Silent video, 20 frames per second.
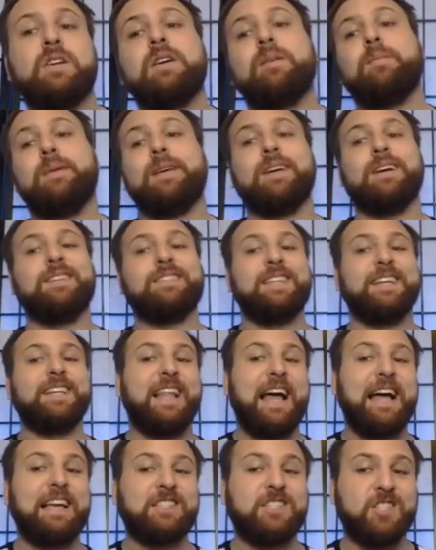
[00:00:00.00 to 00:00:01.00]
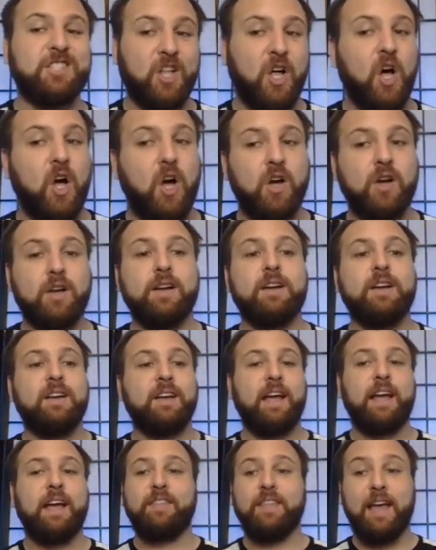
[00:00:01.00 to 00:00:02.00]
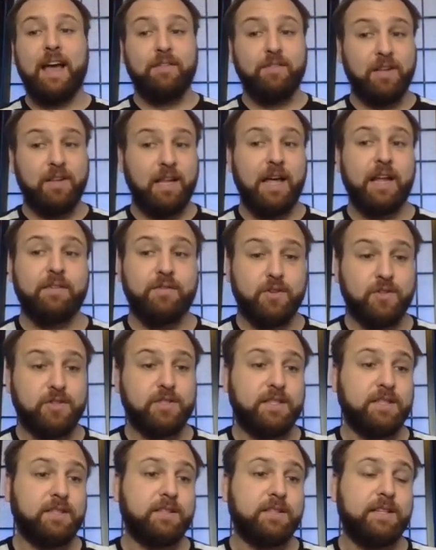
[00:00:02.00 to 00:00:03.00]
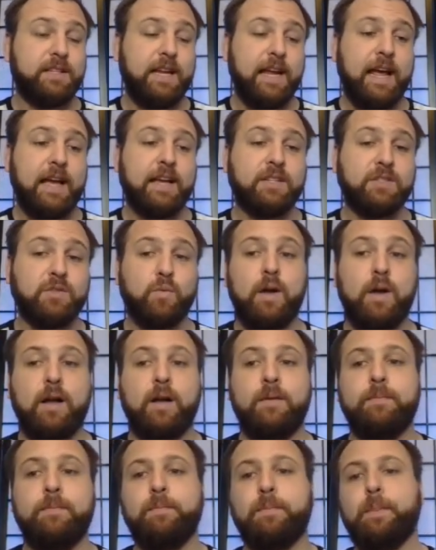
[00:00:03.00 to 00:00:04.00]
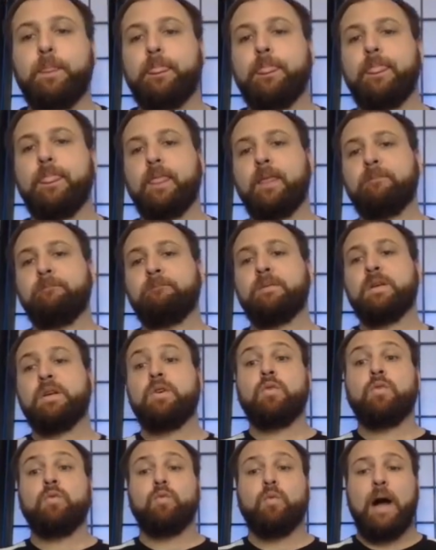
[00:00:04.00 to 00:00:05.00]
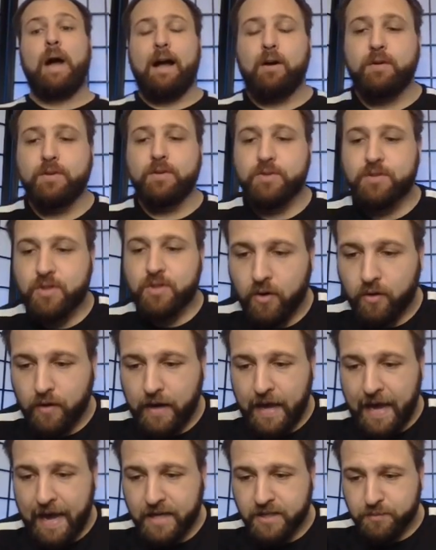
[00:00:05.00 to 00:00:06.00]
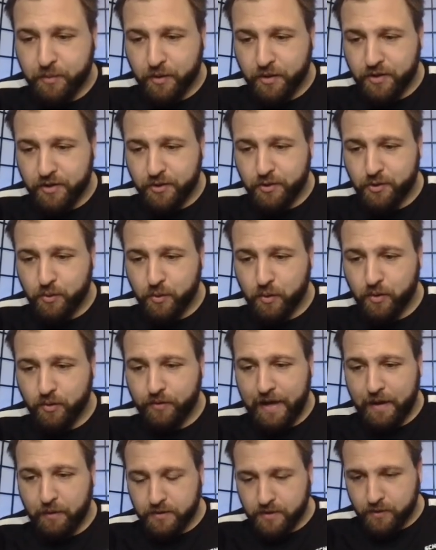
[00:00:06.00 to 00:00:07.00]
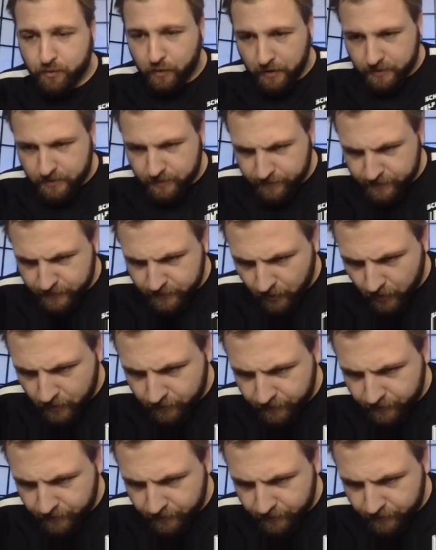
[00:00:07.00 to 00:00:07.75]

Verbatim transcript: because they last long and they have a lot of versatility as well. Wow, so as per usual, that was a relatively long